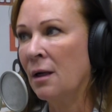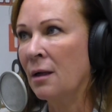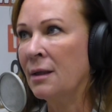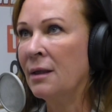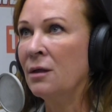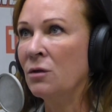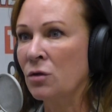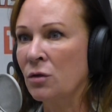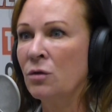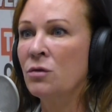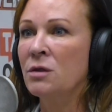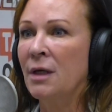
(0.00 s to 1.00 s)
get
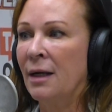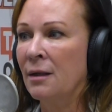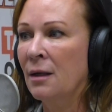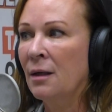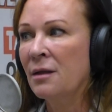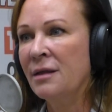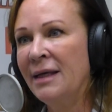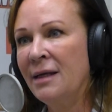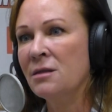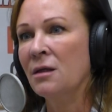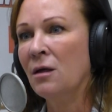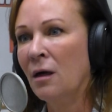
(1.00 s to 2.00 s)
introduced to things
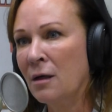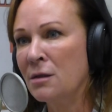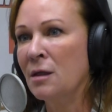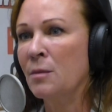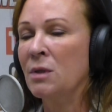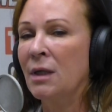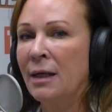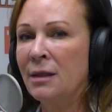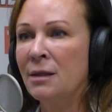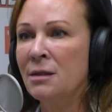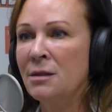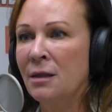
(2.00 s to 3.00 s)
and concepts and
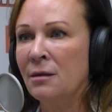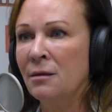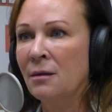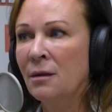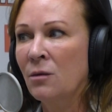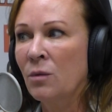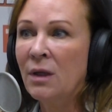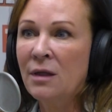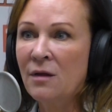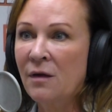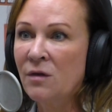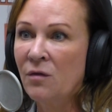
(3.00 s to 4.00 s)
ideas that really
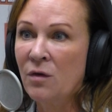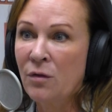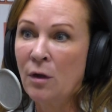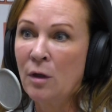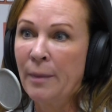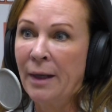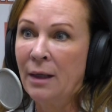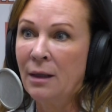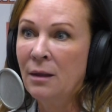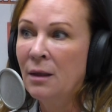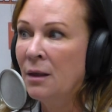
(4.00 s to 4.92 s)
they've never thought about it.